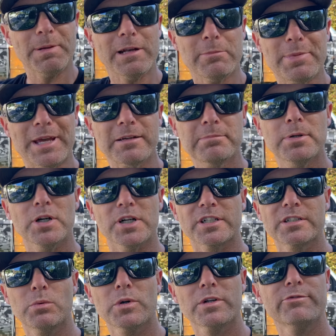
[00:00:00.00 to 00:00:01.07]
been a big
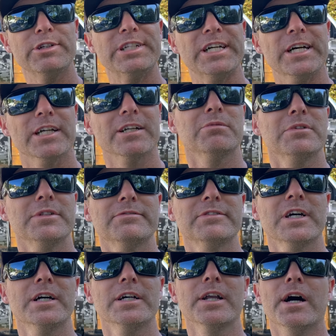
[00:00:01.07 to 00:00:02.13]
push. What have we done? We've
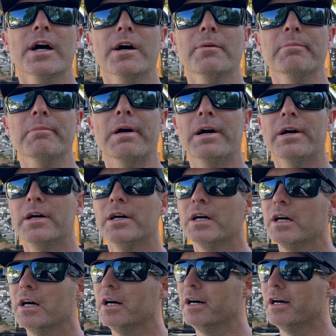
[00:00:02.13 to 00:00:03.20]
done um,
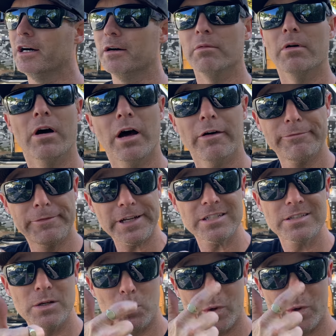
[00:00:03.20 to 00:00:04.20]
um, uh, fixed the